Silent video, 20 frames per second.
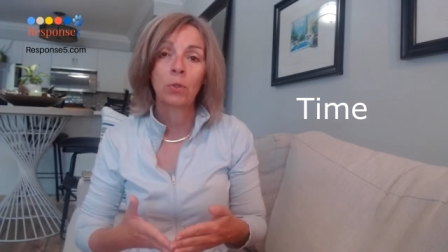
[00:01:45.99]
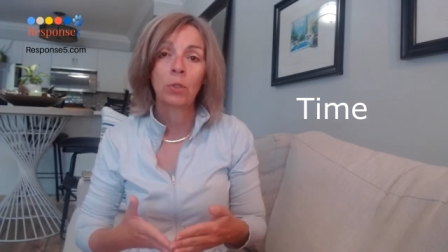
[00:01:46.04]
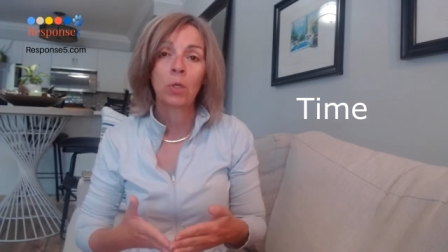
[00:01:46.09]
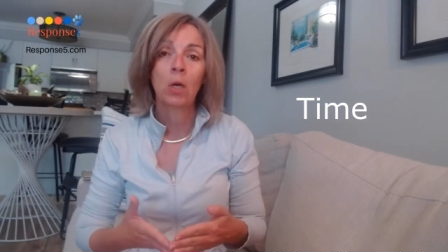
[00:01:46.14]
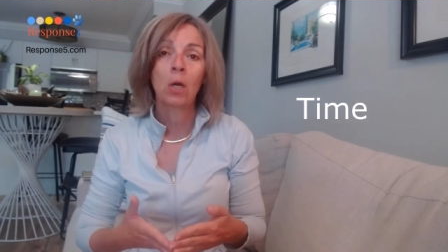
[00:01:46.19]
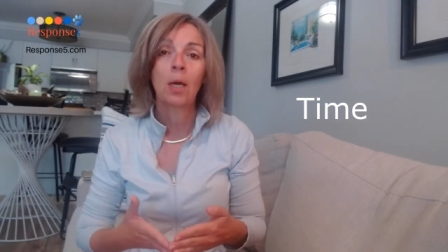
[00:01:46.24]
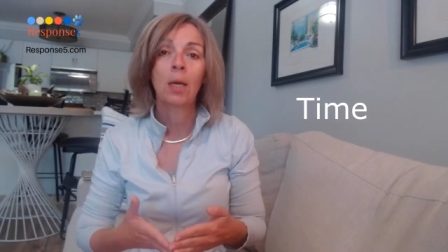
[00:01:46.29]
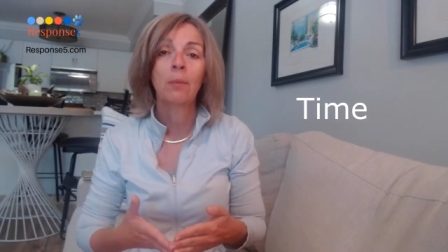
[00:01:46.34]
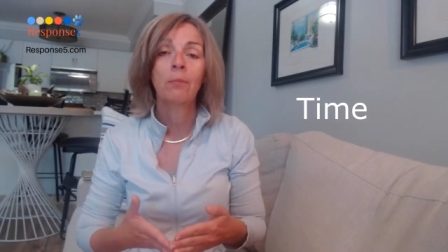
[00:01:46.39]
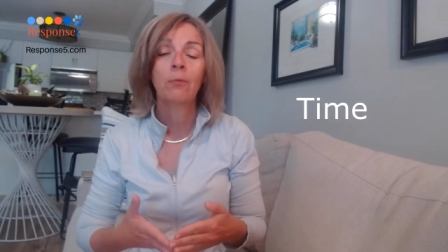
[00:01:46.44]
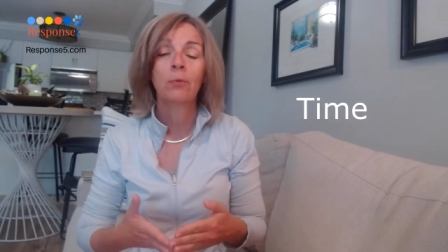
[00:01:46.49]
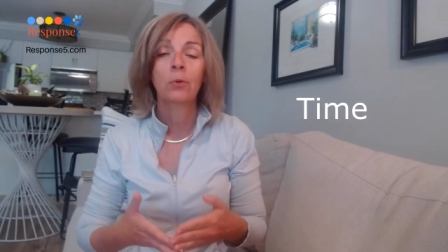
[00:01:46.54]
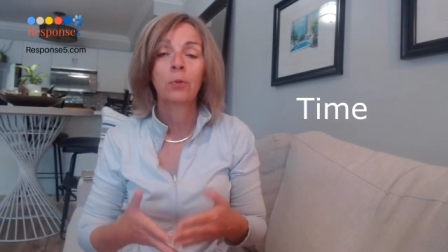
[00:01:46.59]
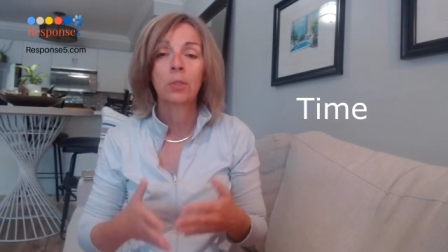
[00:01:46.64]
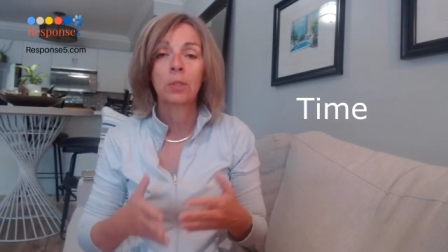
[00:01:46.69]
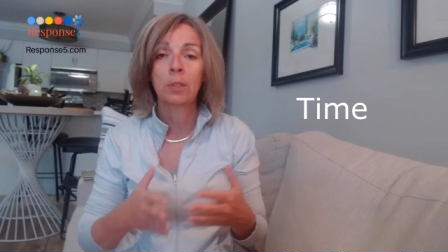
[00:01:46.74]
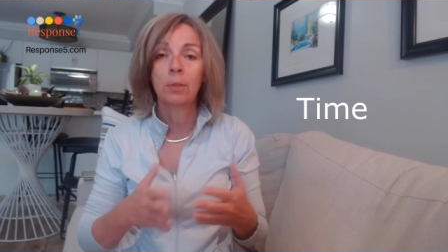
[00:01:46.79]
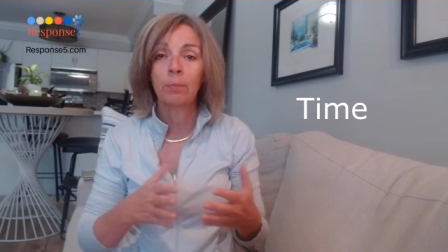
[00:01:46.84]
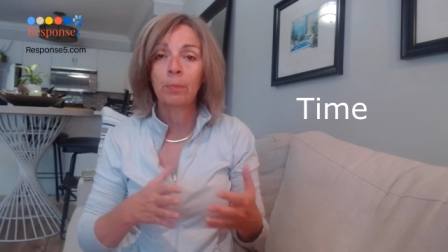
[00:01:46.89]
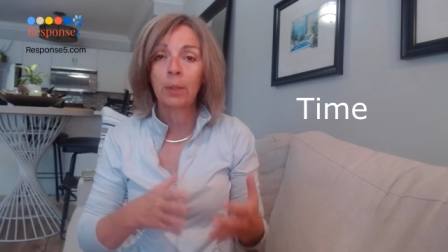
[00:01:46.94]
time for
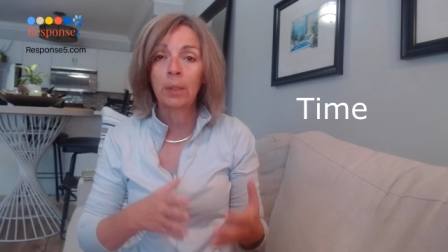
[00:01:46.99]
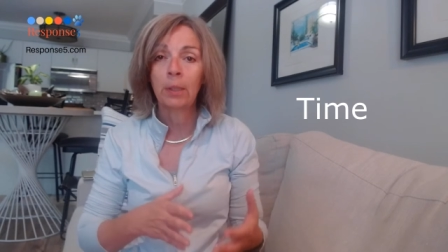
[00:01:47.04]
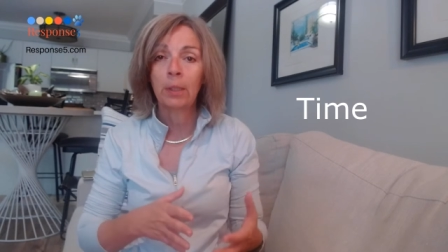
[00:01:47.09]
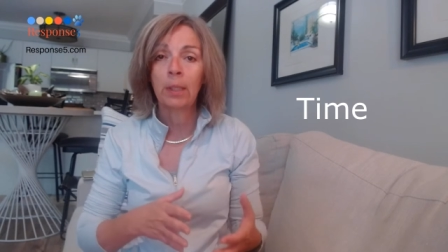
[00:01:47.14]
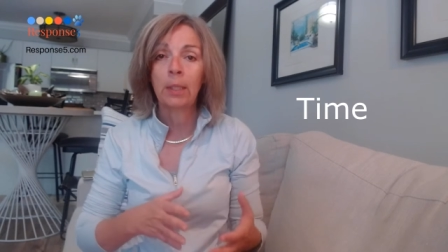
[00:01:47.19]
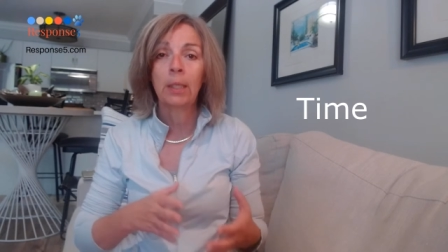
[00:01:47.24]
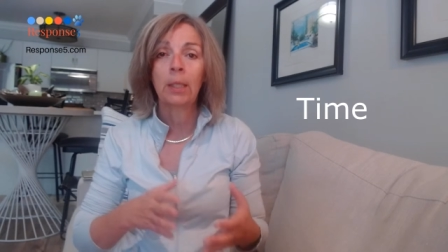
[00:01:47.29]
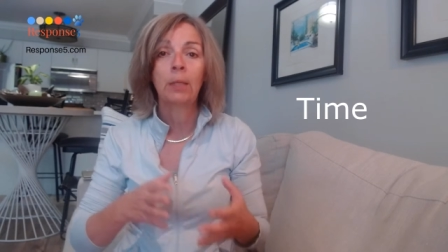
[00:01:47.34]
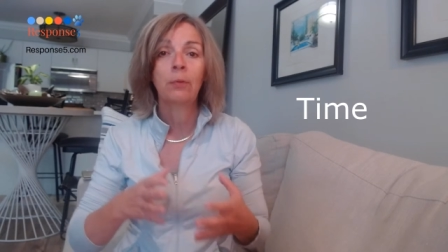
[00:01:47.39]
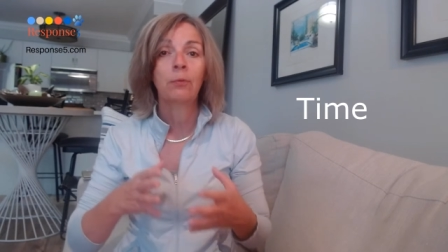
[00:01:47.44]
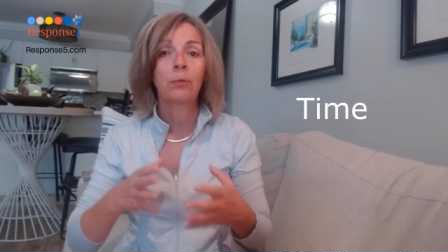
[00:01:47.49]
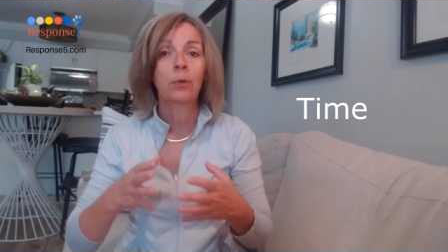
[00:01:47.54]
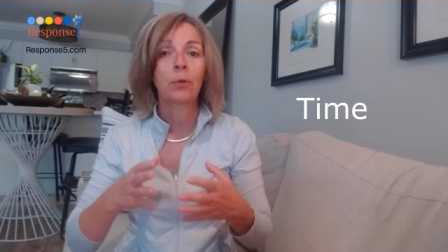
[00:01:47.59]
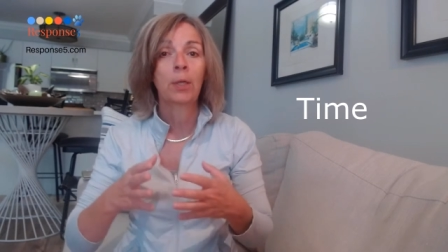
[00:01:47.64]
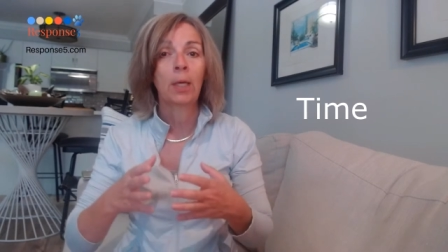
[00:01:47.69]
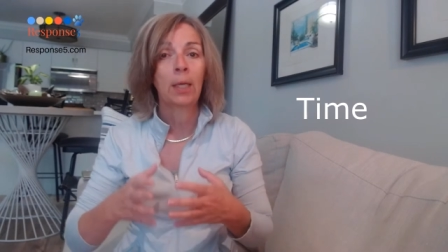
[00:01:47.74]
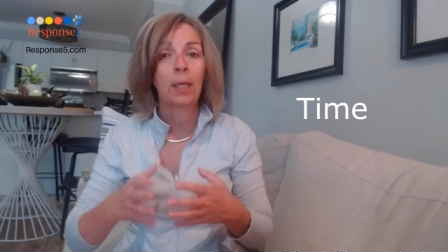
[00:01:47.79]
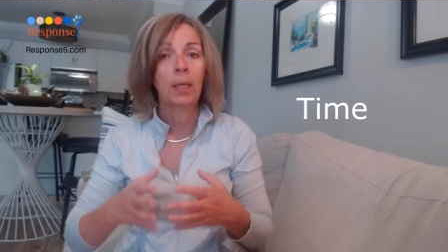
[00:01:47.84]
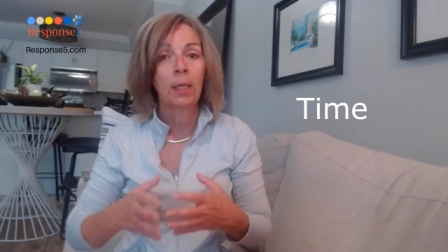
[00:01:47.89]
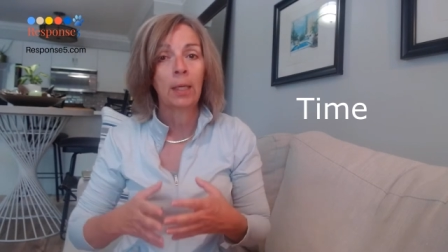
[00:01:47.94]
stability and for
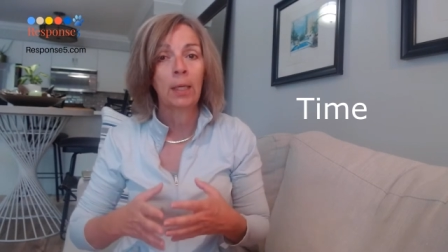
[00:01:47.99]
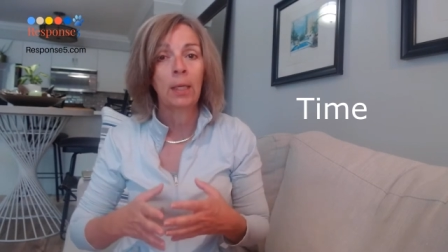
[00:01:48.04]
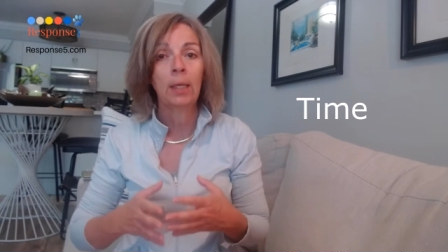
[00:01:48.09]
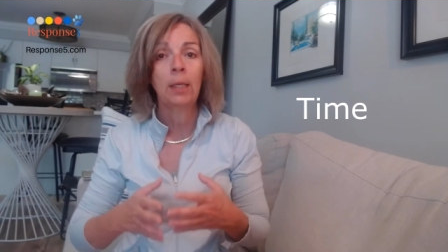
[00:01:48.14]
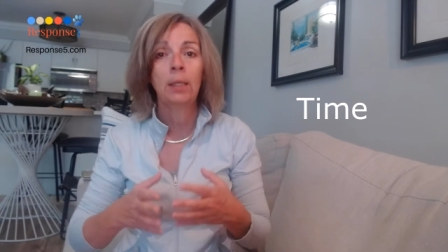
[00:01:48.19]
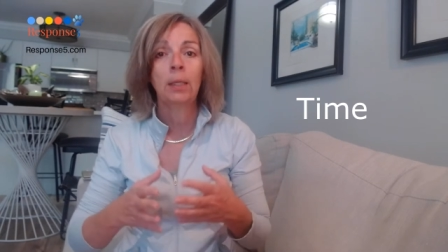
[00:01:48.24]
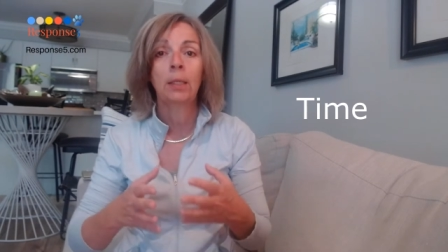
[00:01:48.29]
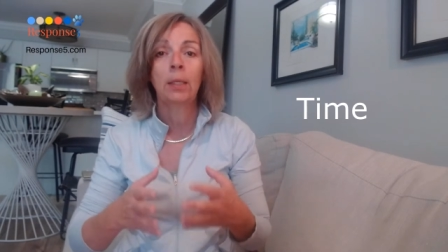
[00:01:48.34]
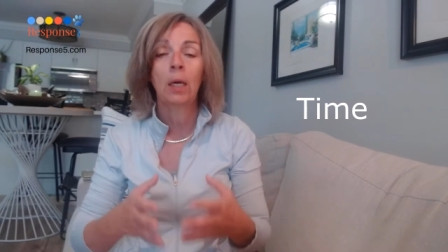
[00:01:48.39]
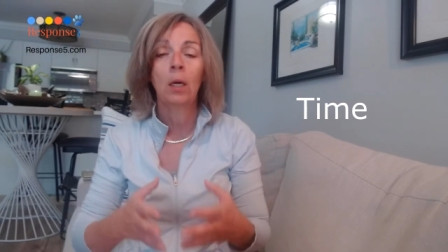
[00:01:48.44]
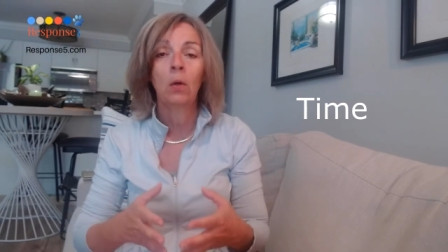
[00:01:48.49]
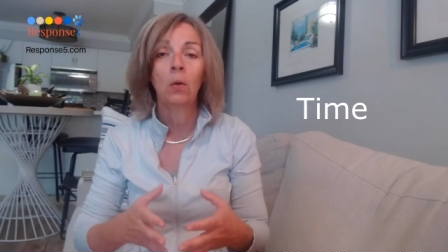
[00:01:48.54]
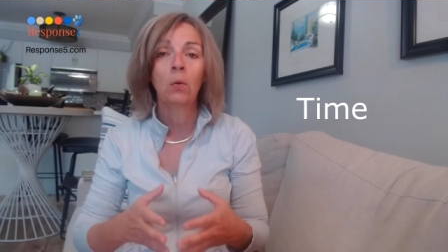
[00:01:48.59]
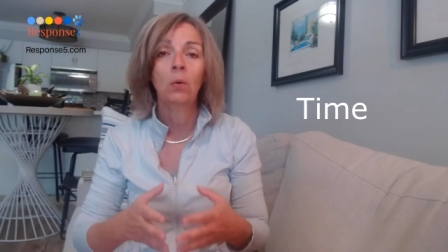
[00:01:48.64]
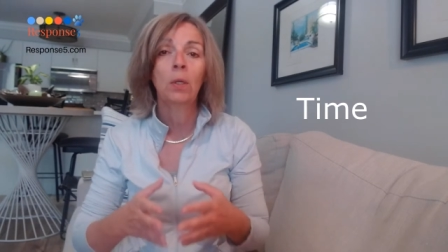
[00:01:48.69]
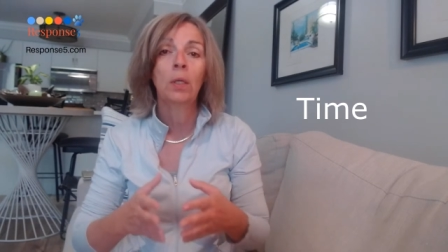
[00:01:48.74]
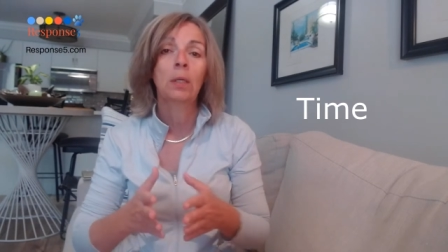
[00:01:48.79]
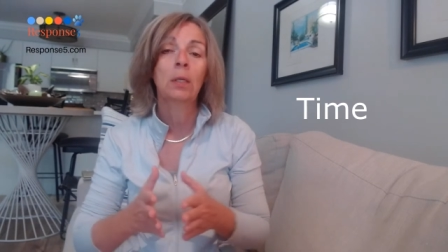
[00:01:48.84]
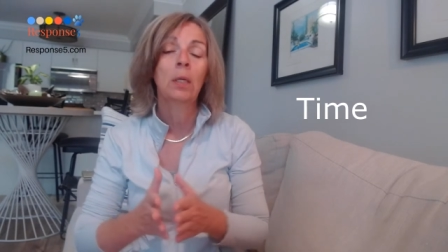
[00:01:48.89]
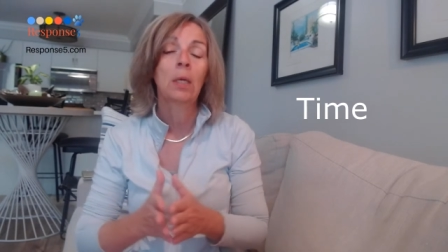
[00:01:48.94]
getting in and
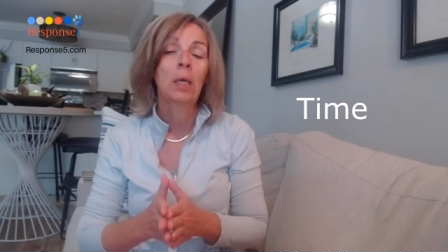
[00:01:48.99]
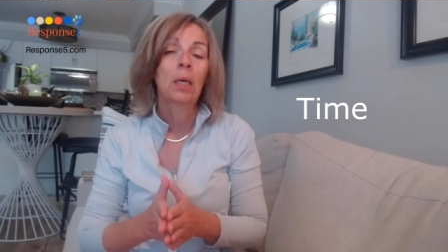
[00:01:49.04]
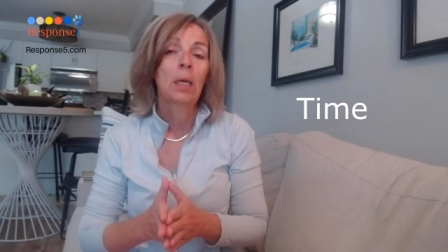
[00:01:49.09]
out and